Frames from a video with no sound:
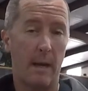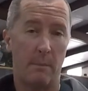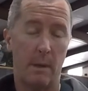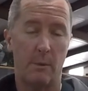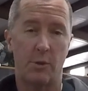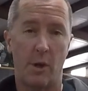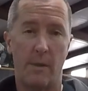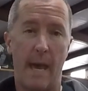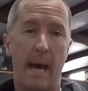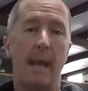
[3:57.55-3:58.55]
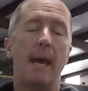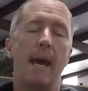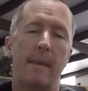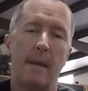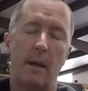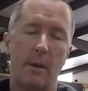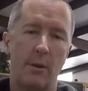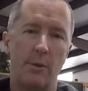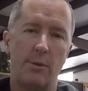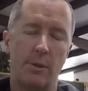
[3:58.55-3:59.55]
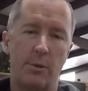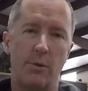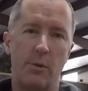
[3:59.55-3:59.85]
I'll be able to show you that, and then I'll introduce the 2 new